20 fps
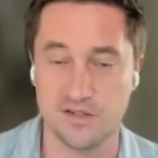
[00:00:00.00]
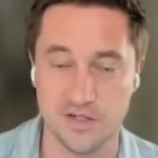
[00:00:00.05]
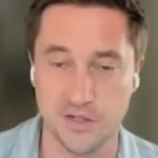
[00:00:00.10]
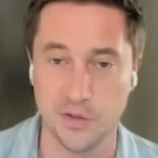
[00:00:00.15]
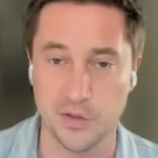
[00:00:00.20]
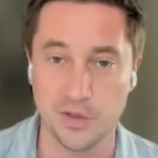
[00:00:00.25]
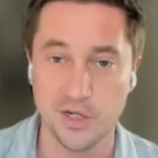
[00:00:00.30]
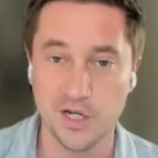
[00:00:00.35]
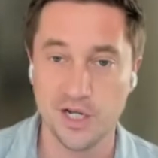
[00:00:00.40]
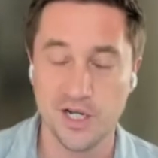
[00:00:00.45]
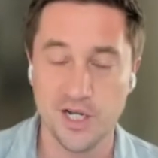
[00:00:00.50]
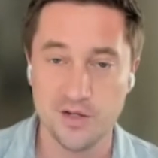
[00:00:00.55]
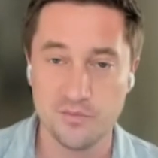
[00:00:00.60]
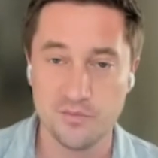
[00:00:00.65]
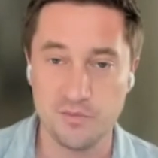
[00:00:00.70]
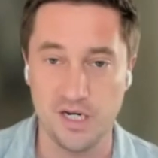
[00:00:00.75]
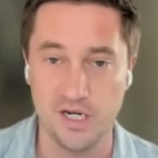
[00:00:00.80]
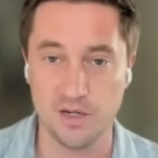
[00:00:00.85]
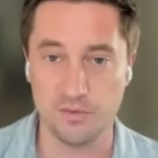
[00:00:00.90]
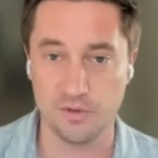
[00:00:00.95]
So
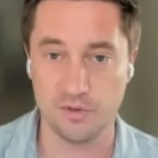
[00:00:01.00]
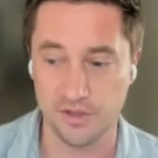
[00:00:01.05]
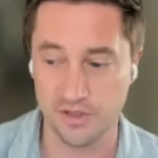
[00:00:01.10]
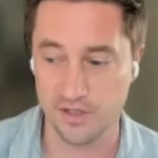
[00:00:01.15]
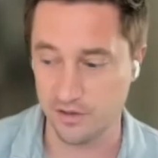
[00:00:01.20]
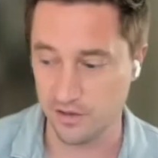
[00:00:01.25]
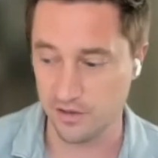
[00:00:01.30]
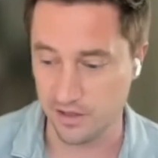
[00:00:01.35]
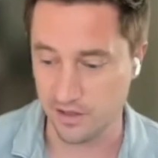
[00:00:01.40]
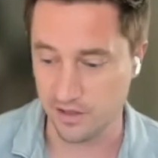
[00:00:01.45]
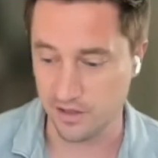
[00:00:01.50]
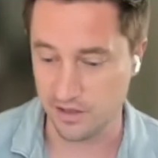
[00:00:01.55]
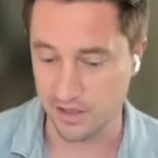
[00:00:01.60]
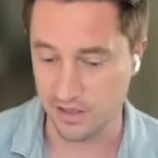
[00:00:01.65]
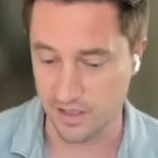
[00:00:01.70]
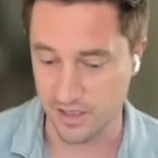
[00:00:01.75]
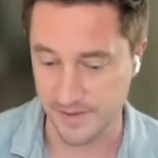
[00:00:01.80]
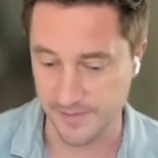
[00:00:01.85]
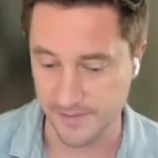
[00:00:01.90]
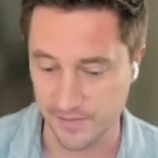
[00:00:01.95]
being able to go to
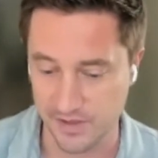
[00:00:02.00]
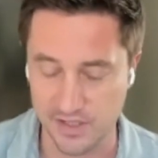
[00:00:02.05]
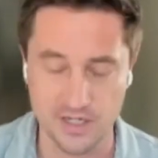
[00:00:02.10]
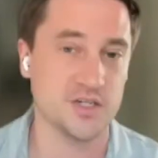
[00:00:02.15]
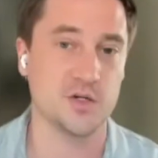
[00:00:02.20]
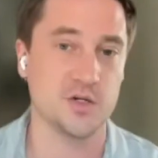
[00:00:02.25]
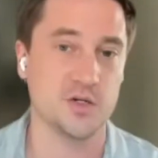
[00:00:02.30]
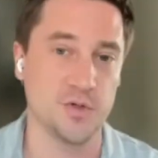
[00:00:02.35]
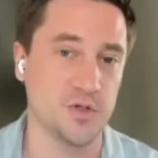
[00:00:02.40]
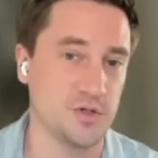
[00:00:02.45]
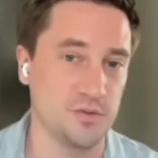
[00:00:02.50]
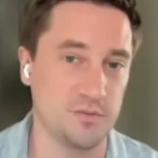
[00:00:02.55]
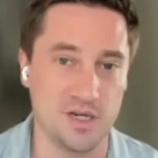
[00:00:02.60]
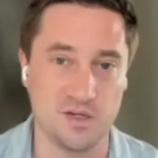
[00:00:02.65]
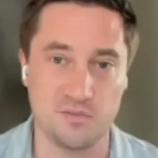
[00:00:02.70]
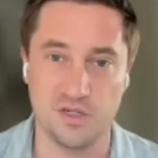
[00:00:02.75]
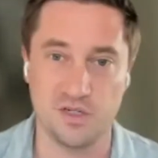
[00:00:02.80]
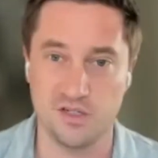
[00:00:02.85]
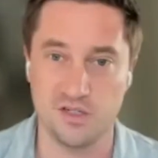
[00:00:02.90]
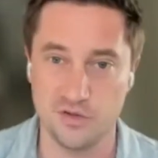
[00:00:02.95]
um, customers who
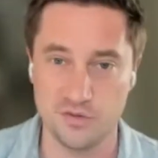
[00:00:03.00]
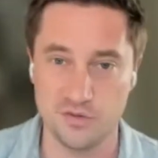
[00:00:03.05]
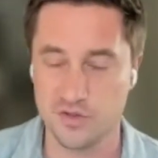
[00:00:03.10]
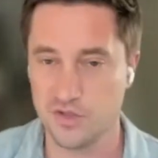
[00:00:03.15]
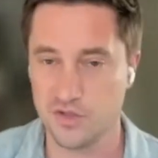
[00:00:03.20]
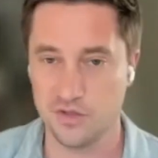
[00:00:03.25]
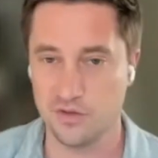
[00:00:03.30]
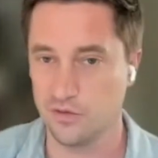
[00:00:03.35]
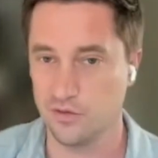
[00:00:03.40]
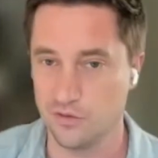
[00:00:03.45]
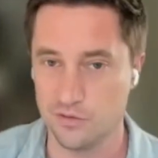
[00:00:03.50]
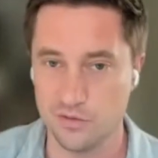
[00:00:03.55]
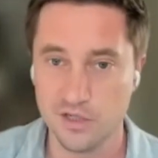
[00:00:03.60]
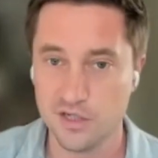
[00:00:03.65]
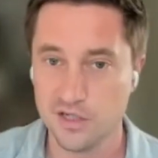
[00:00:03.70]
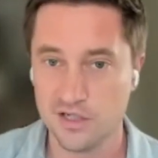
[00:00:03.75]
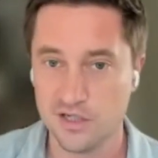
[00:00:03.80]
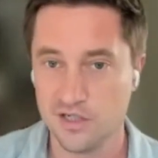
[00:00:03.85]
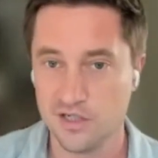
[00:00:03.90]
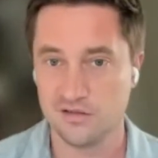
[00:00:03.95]
might be used to
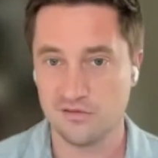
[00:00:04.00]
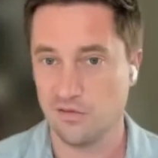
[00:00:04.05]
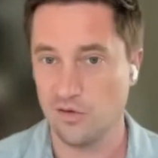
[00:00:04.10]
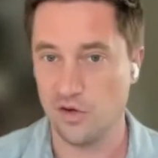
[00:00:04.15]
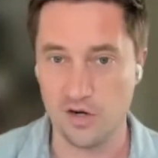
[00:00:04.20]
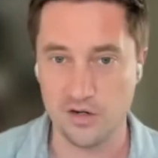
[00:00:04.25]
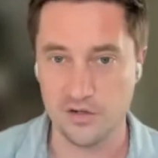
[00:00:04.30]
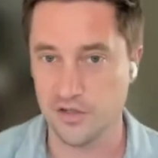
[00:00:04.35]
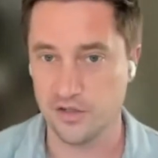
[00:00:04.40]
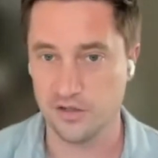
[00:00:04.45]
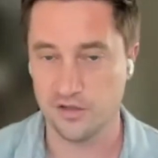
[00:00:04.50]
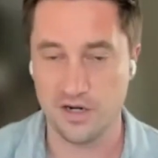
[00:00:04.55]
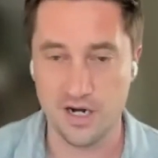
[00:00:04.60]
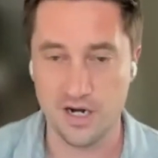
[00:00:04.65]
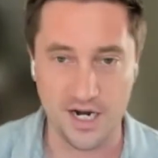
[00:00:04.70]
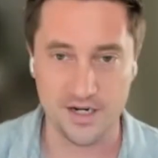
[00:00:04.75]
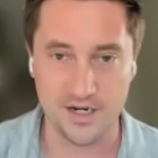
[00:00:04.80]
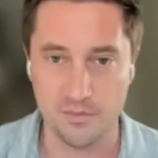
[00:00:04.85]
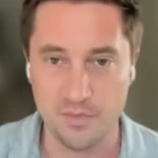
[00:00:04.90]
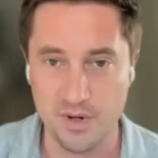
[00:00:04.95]
larger,
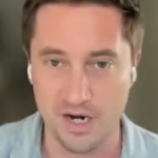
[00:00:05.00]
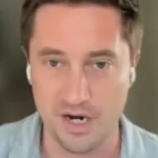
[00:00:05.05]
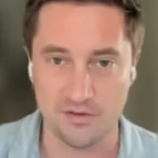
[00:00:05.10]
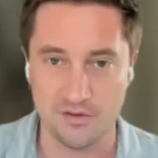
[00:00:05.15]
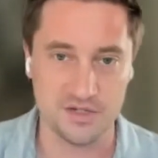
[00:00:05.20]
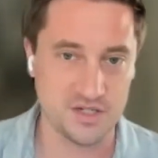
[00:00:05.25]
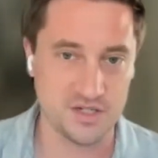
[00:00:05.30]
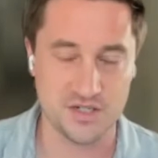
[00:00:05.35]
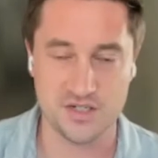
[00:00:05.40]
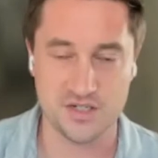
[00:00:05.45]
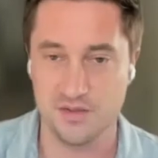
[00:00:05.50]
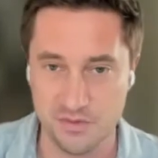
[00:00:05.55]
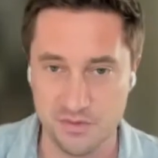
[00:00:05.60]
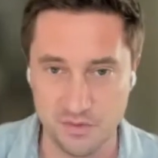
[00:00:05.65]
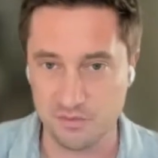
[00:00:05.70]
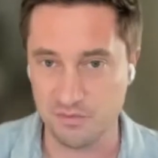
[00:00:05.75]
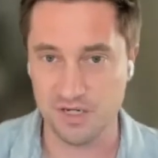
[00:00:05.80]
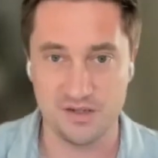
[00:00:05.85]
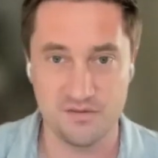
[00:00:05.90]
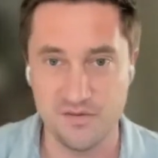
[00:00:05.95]
higher power systems
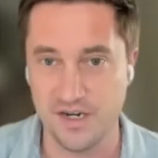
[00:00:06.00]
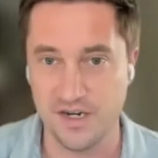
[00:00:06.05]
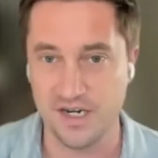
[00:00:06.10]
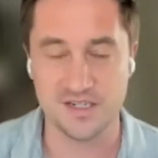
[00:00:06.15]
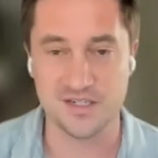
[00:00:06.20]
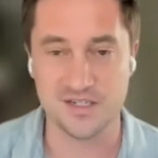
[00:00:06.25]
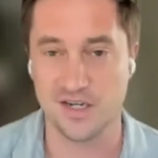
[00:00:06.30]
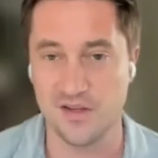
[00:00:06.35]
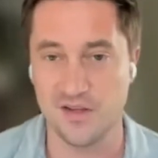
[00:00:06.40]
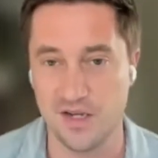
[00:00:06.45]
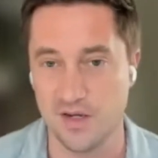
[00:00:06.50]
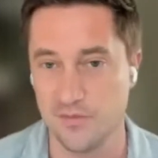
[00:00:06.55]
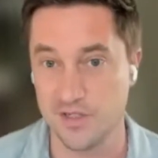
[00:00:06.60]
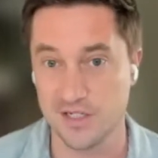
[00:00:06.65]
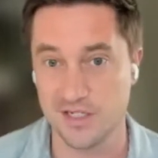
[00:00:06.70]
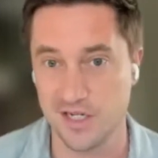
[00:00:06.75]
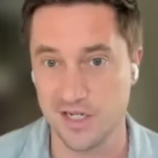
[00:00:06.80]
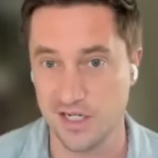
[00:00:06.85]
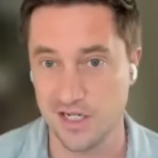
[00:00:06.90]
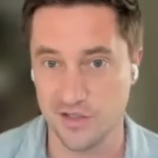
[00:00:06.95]
with big fans on them,
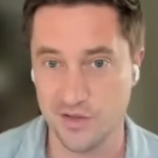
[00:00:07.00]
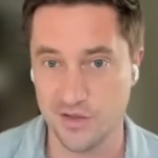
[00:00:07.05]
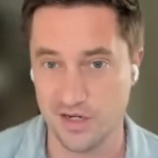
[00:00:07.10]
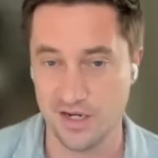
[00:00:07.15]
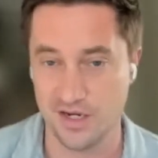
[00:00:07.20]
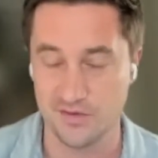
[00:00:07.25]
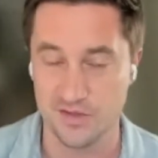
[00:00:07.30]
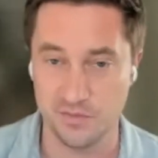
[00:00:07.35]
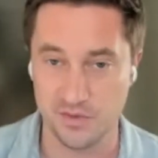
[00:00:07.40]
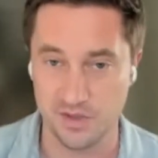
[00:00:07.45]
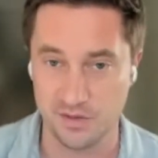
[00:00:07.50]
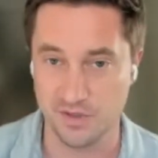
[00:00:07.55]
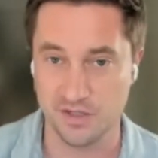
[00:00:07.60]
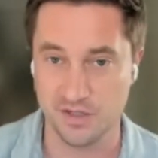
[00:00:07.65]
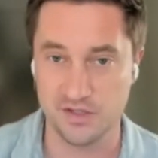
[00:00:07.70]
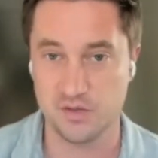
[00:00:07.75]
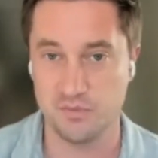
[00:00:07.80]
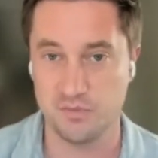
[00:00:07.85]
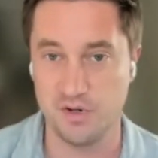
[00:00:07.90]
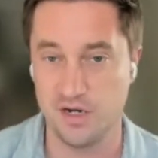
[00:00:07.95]
and saying you can have something
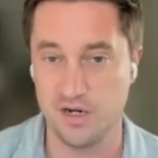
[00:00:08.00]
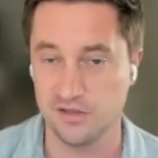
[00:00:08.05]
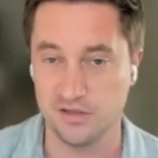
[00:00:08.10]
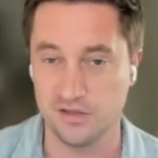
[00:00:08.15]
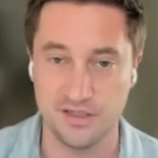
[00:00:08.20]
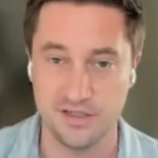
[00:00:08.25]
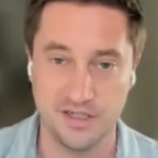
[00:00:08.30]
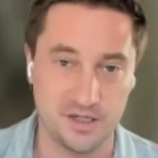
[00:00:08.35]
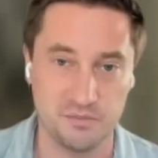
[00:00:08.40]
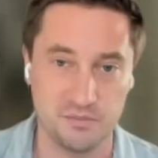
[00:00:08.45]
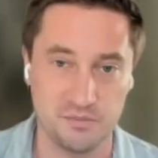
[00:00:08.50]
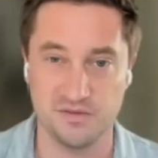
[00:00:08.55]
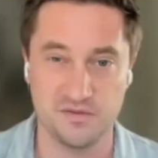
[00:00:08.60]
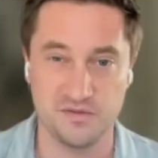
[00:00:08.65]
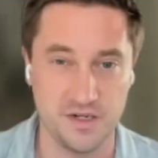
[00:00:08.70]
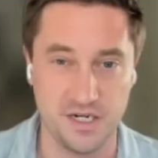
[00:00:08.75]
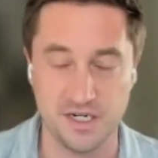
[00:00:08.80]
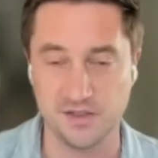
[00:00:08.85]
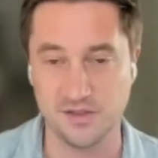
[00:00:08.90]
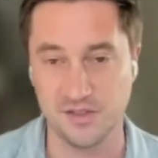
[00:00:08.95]
much smaller, it can be
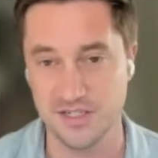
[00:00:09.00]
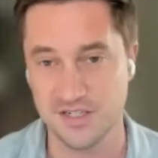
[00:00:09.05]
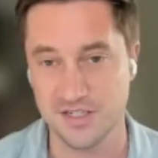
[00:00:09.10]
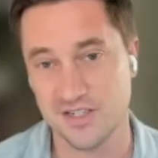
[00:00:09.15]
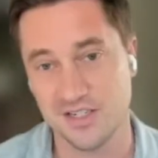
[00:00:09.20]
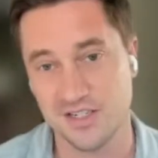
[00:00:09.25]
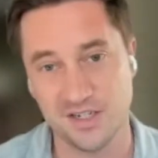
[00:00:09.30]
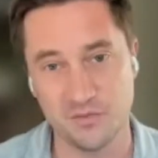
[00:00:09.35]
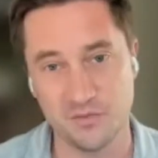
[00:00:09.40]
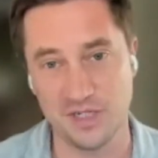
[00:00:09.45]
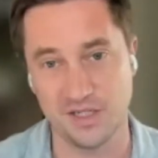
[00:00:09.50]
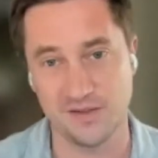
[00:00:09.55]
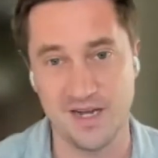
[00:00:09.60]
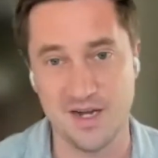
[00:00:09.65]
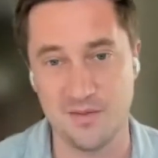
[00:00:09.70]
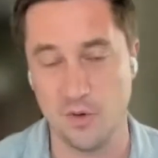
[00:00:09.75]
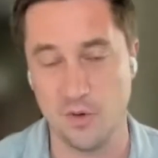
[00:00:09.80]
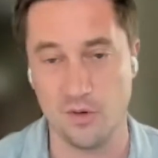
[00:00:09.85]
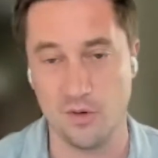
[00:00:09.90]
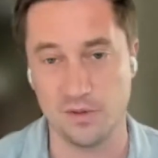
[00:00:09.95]
fanless, can be a
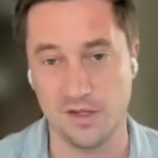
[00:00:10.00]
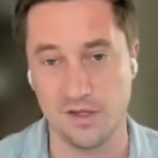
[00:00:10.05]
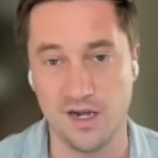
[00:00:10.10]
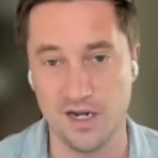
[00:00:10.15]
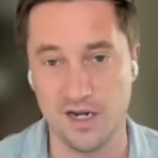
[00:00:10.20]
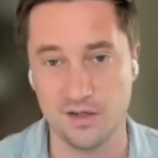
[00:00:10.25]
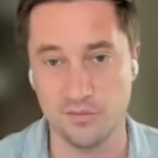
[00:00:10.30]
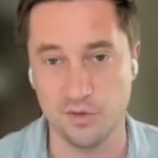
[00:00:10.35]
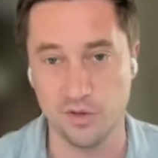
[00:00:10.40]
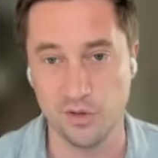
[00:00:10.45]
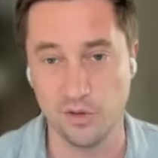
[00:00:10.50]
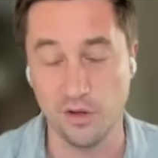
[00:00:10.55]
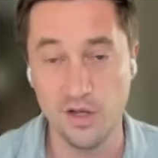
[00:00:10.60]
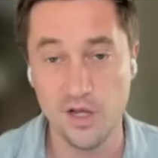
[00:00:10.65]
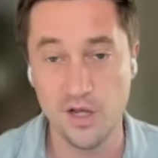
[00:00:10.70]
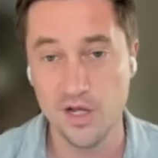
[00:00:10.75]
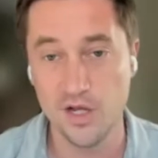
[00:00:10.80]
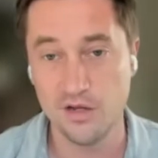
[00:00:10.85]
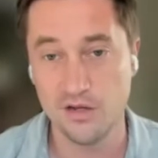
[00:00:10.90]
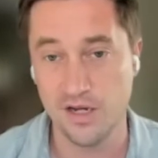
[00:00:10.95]
lot more reliable,
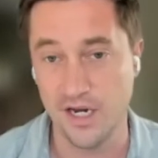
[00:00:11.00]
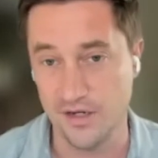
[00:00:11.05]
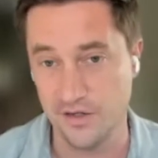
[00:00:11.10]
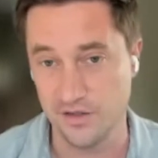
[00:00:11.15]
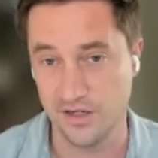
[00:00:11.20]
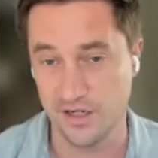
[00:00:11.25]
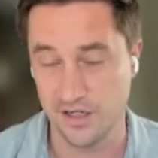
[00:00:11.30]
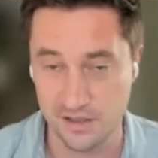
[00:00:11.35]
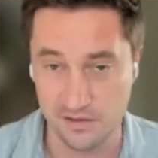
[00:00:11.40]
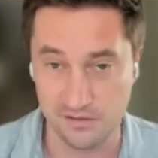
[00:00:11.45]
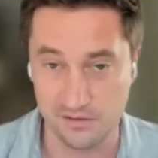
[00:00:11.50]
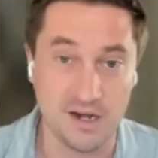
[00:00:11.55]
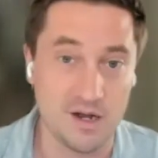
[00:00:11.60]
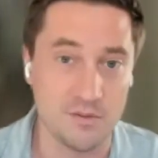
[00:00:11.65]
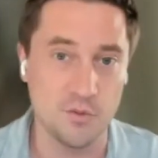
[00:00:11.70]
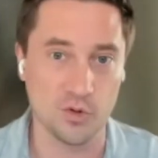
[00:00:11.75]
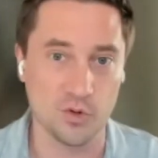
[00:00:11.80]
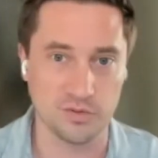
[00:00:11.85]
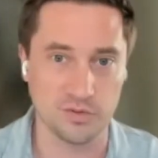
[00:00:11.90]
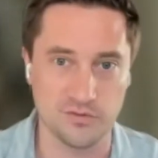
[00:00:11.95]
and you can get a
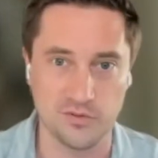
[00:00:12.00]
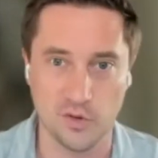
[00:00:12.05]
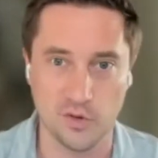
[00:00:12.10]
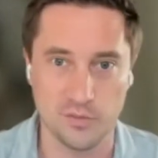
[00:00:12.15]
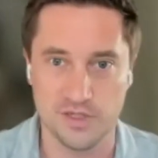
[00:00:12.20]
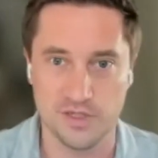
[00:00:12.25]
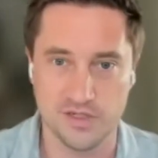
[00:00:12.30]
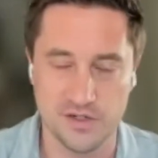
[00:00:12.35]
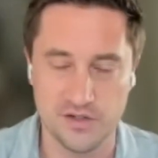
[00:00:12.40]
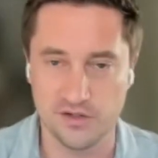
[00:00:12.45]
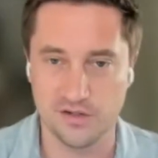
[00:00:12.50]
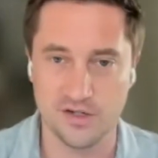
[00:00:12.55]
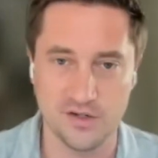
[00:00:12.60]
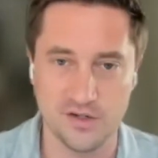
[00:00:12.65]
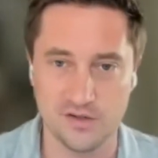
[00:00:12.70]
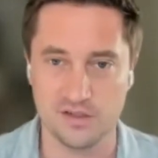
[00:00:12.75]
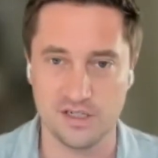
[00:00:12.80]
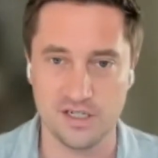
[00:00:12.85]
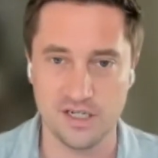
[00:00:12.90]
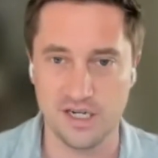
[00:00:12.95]
lot more performance than you're
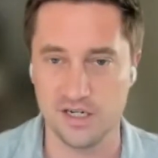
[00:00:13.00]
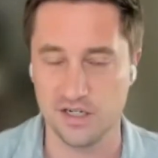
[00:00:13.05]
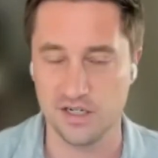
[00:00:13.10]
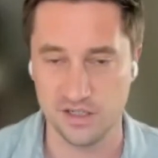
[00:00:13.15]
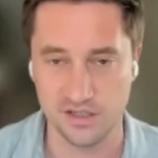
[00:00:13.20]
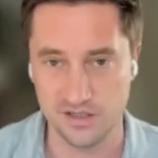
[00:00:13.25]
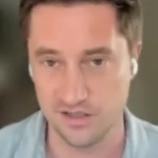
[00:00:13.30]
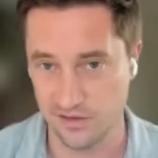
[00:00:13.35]
currently getting.